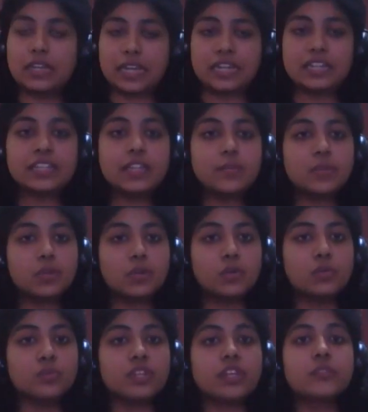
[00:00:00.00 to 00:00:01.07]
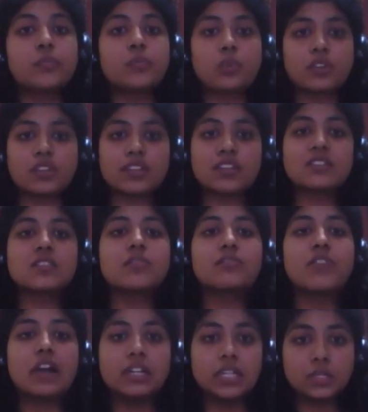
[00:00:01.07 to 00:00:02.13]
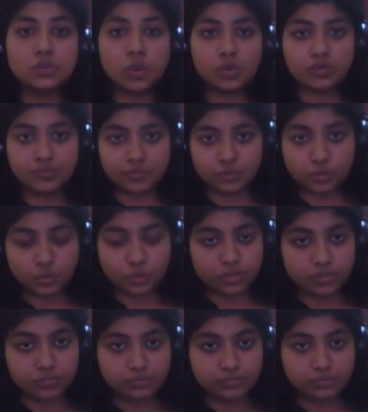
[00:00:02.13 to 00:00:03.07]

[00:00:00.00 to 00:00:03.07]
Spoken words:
let them know that what is the value of food.